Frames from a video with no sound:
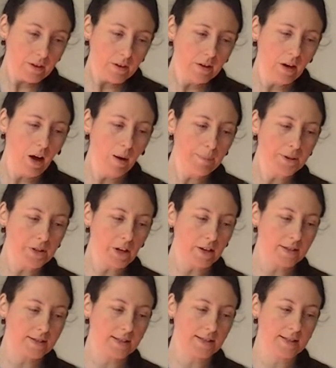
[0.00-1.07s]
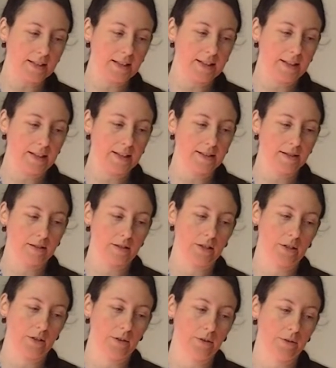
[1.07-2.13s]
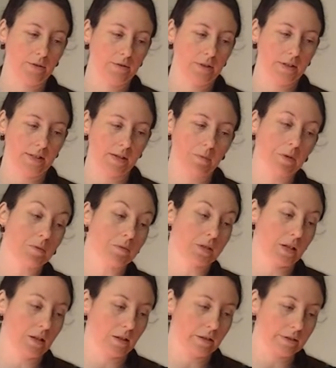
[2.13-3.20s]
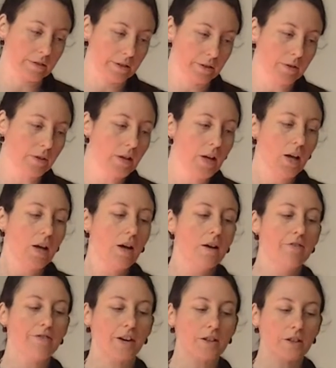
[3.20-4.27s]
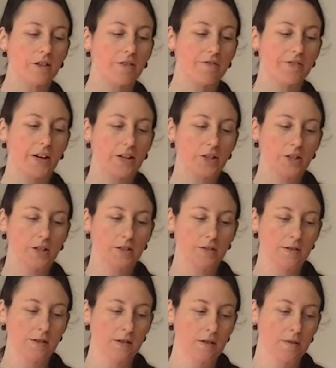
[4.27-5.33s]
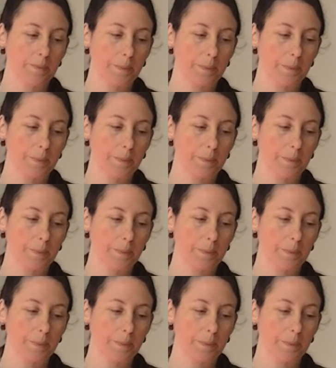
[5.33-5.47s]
copper toxicity leads to, the symptoms can include fungal infections.